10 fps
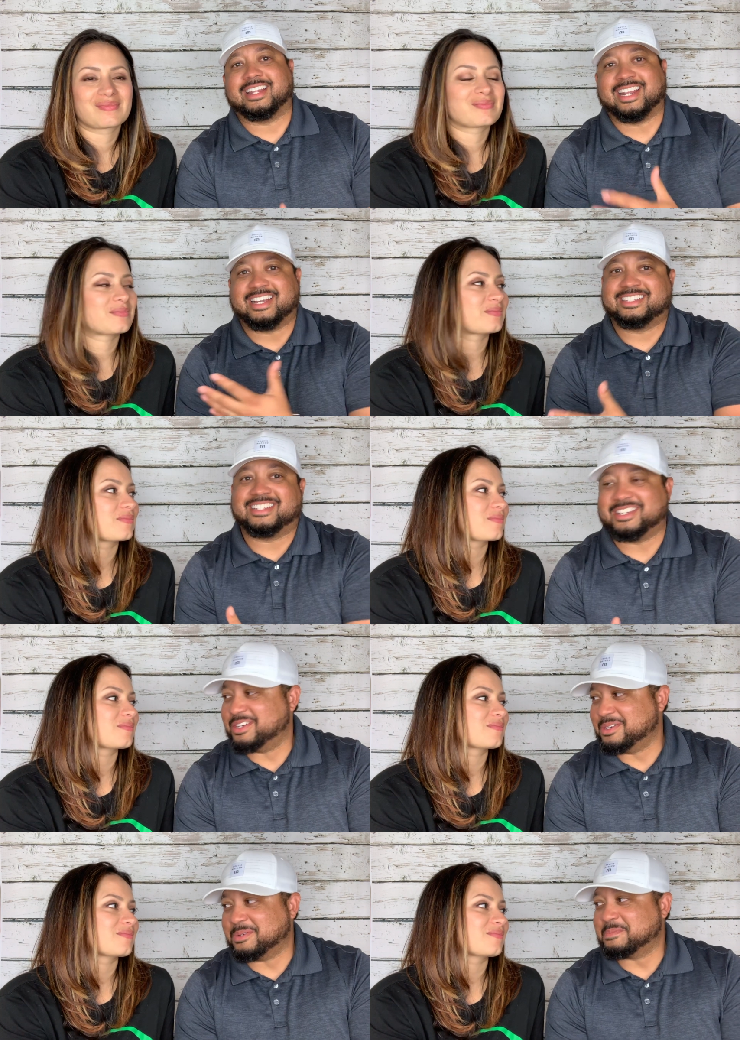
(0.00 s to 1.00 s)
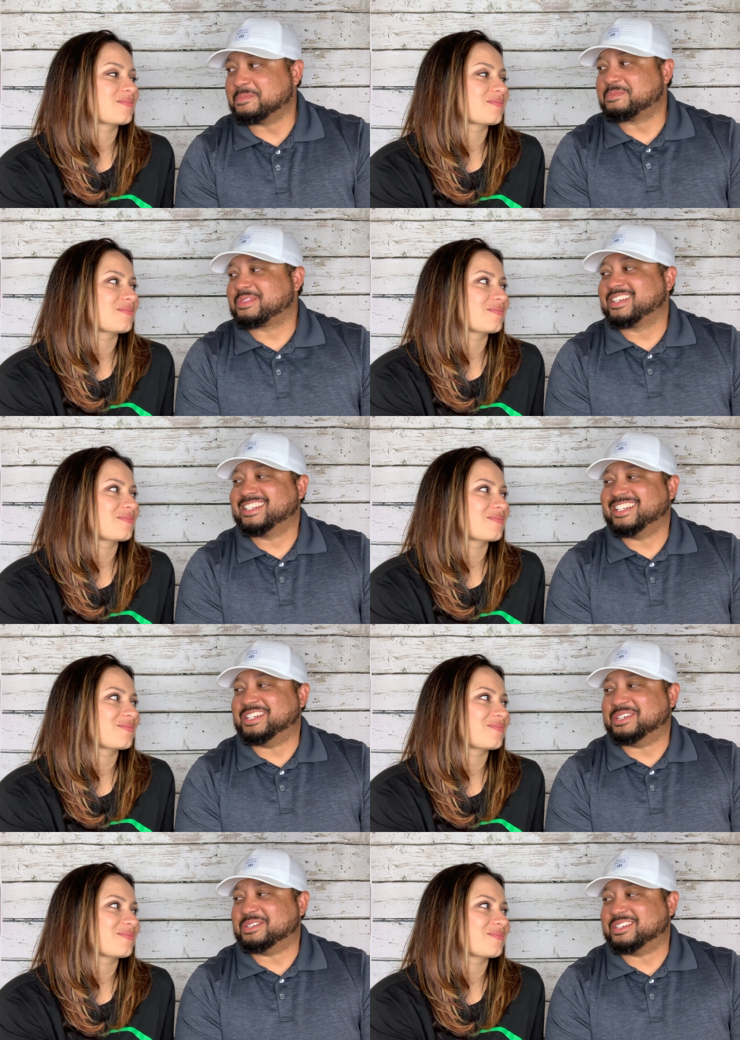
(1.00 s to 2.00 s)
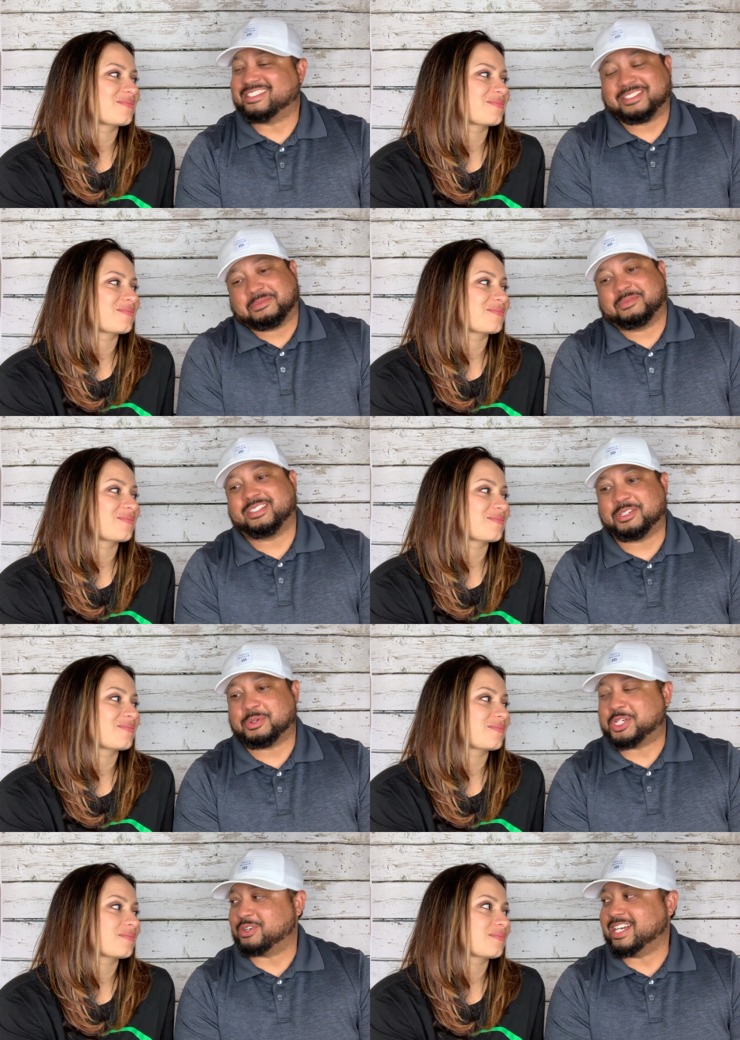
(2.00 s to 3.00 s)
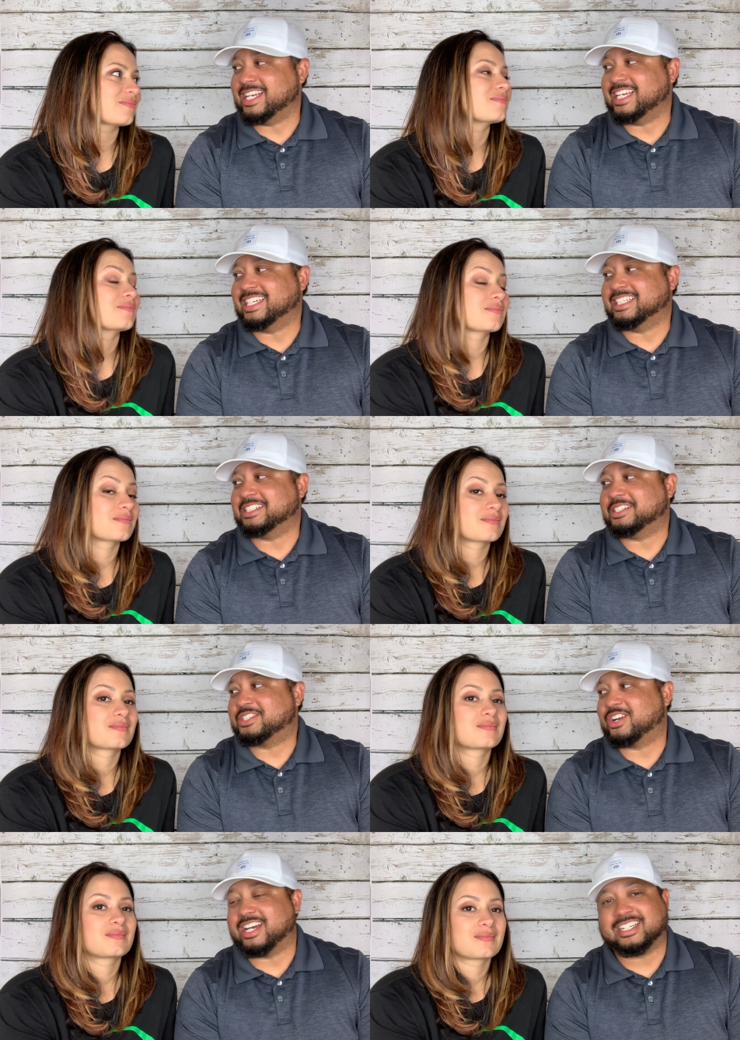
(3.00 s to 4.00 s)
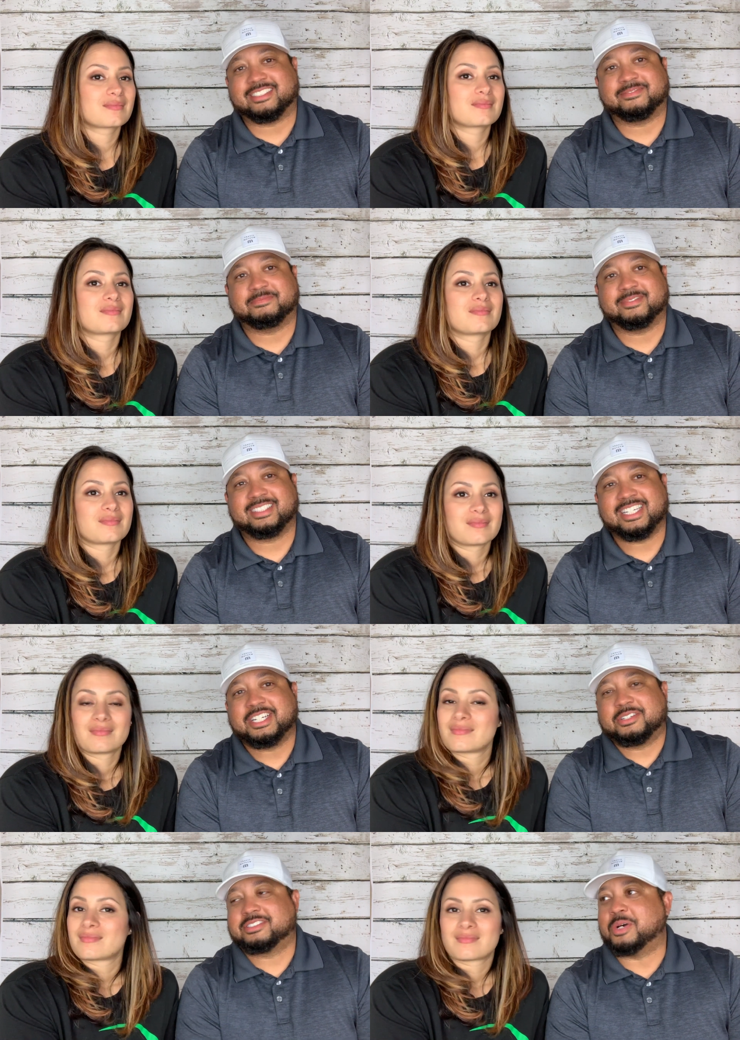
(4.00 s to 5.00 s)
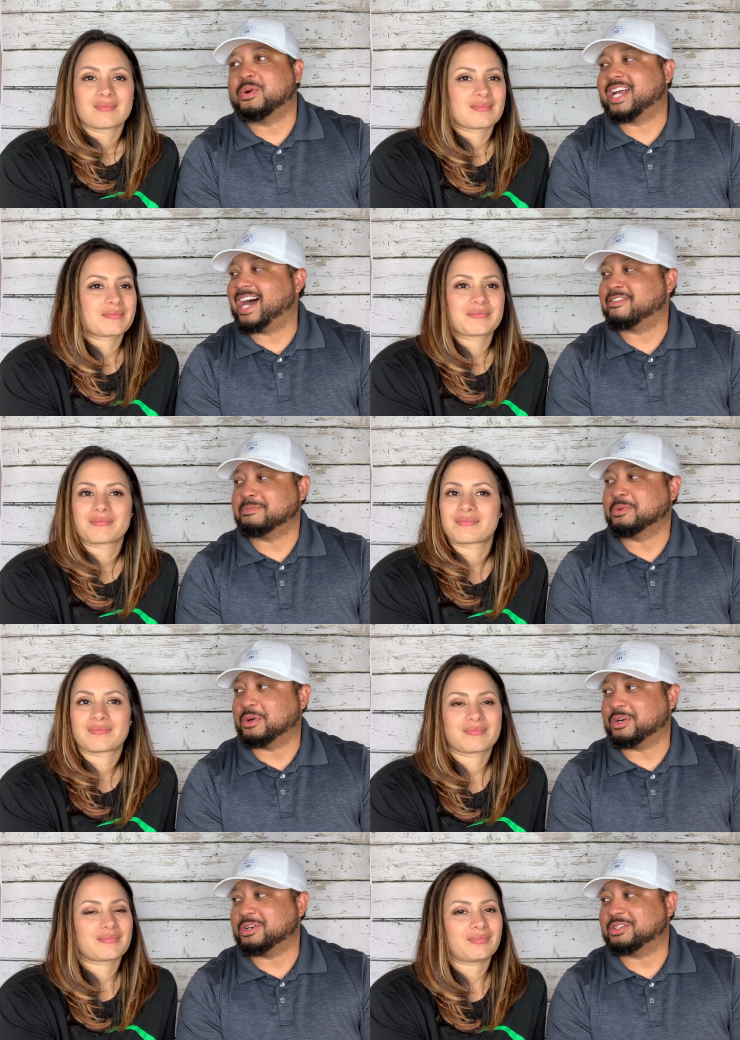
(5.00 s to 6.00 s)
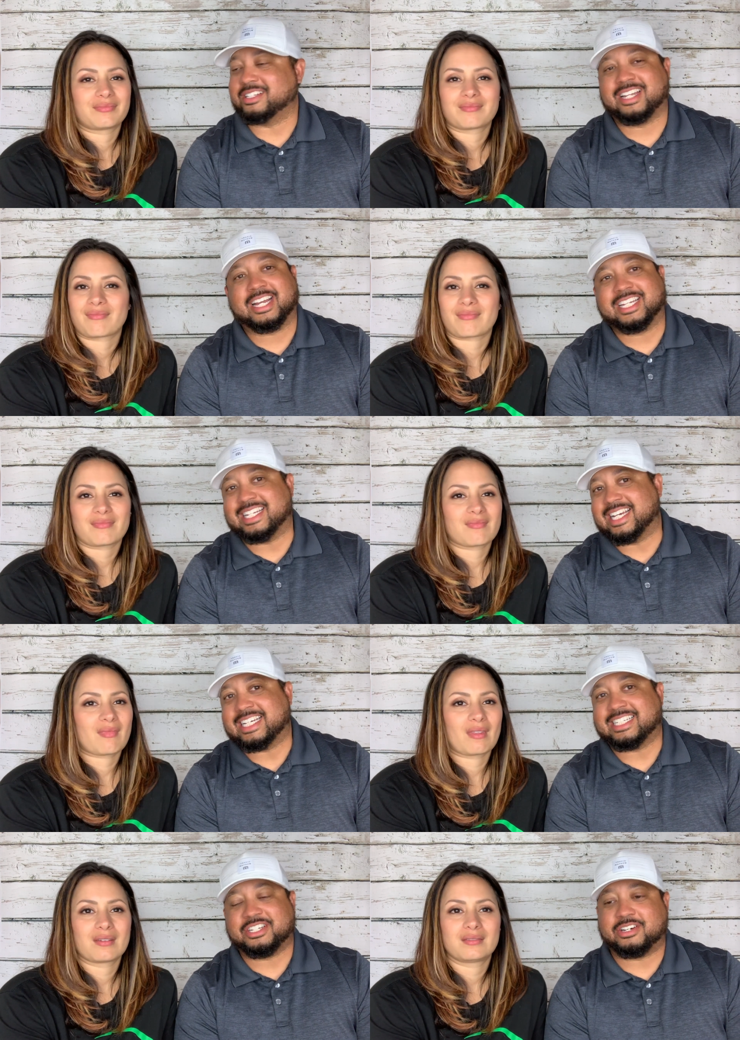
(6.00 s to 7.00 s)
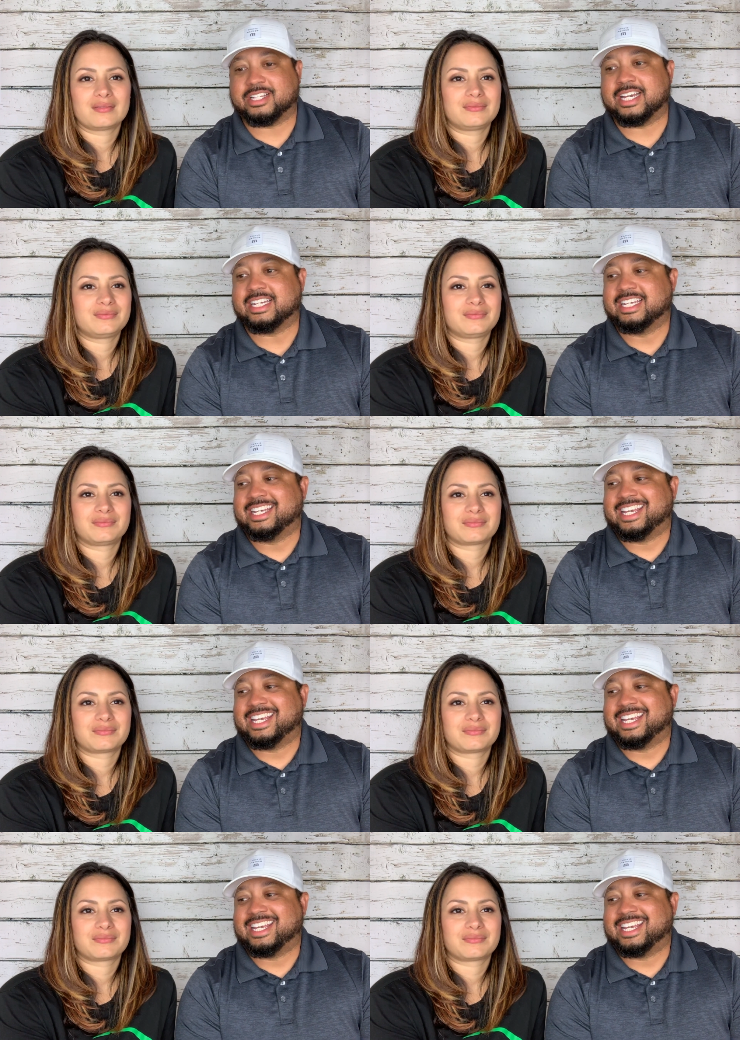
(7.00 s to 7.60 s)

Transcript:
Speaker 1: and I see you, you know, just just retreating and trying to you know, somewhat high from the world and not connect and all that.